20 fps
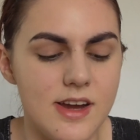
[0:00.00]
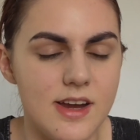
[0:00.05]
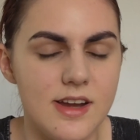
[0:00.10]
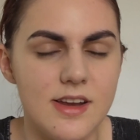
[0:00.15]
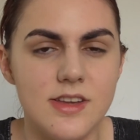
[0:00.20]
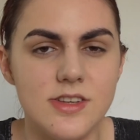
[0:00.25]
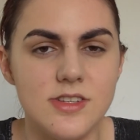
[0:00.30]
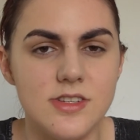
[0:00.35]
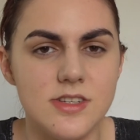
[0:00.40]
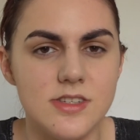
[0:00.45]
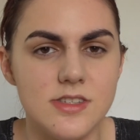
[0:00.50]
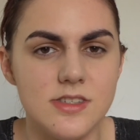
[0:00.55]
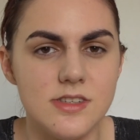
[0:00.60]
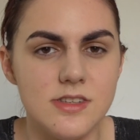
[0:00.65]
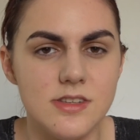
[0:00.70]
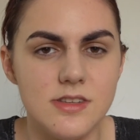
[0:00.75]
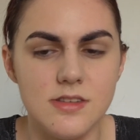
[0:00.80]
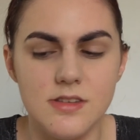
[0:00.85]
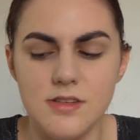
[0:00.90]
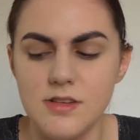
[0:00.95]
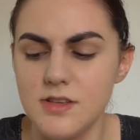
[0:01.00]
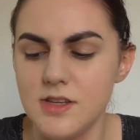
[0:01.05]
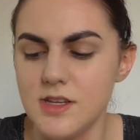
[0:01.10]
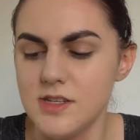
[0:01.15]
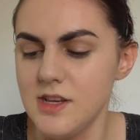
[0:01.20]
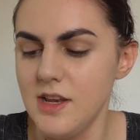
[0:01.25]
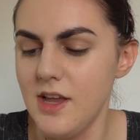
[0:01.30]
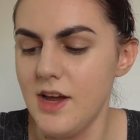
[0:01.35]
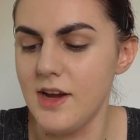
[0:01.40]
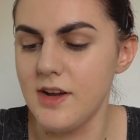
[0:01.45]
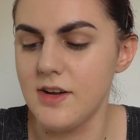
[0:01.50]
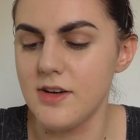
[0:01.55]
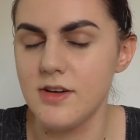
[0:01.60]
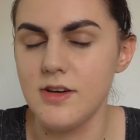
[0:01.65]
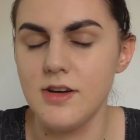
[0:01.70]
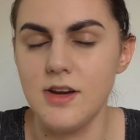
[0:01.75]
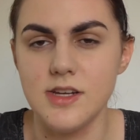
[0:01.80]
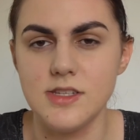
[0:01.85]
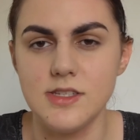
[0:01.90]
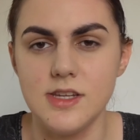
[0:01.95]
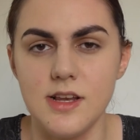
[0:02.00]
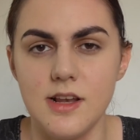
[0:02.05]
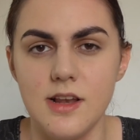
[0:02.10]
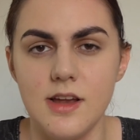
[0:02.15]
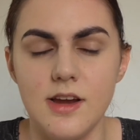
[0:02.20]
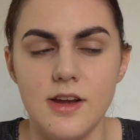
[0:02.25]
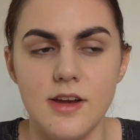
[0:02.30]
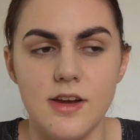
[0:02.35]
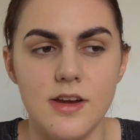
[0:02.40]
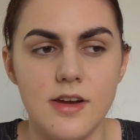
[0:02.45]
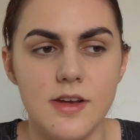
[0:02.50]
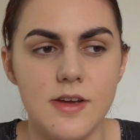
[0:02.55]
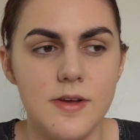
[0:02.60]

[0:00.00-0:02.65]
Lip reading: and it's just, this liner? I said liner.